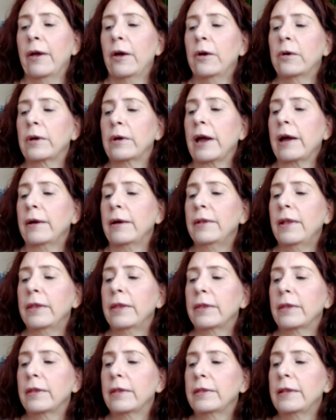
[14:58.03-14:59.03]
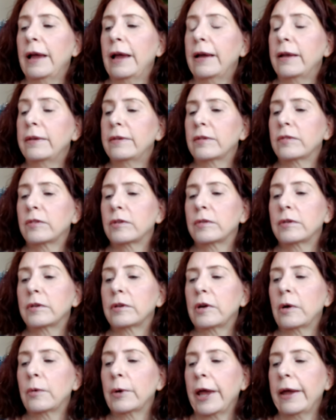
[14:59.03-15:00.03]
okay, let's
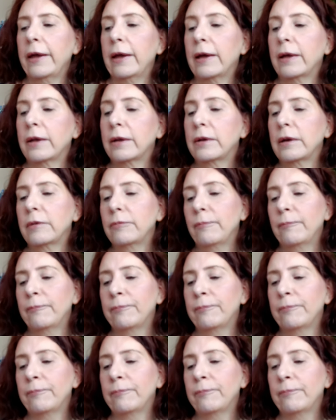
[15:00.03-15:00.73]
go ahead